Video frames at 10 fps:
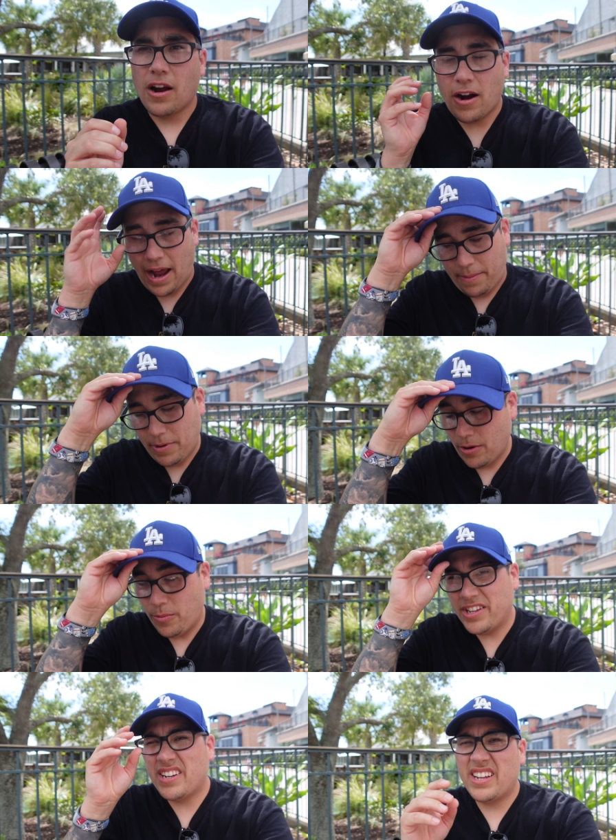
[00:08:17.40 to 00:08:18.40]
All right, but
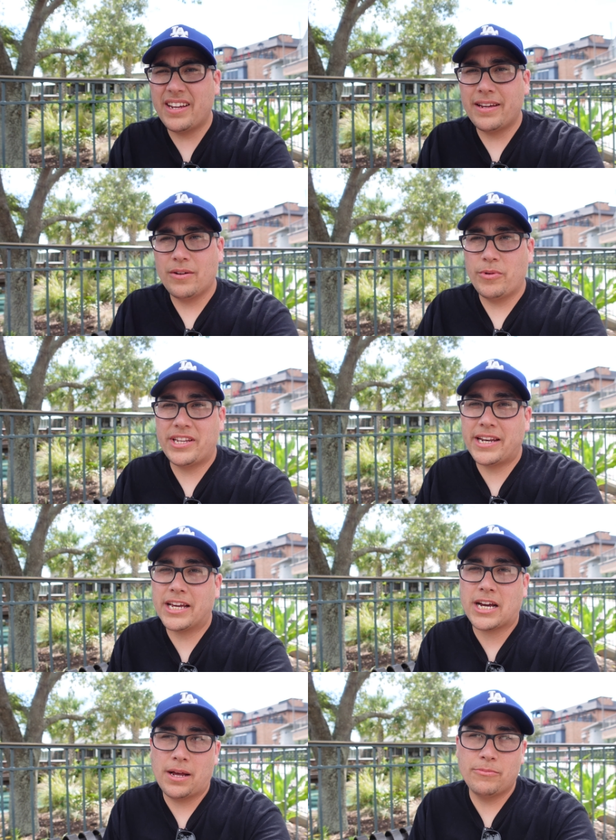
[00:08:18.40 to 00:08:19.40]
we didn't we didn't
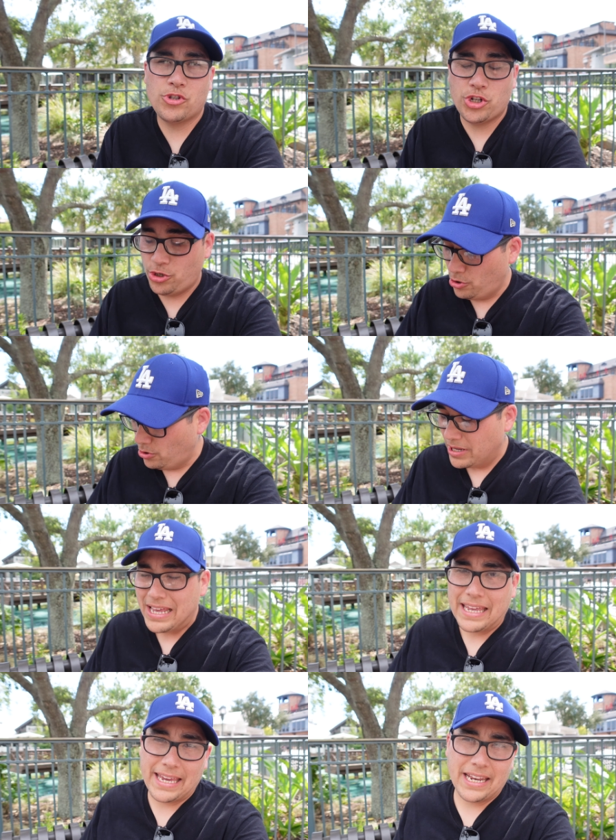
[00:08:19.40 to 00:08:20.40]
come to
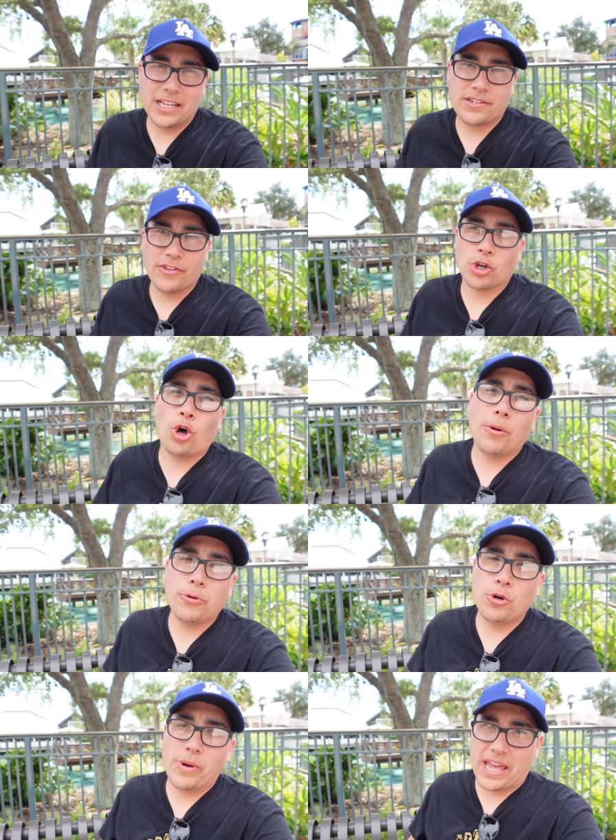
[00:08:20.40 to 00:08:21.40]
Gideon's for the cold
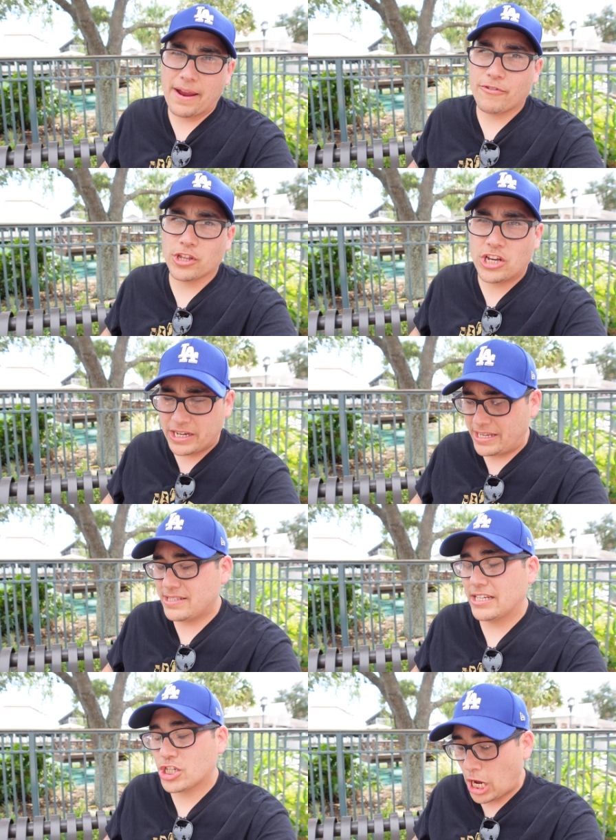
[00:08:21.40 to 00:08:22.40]
brew. We came for the cookies.
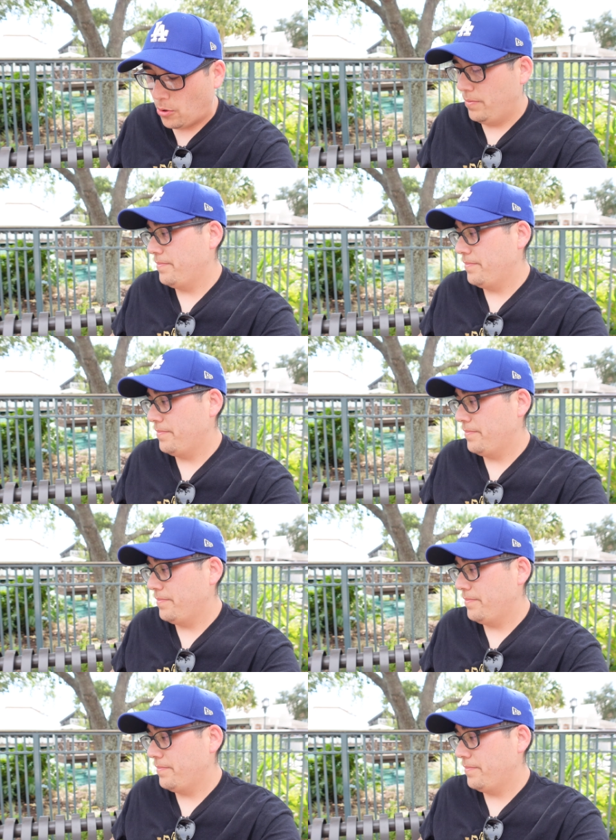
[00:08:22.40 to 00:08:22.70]
Let's go.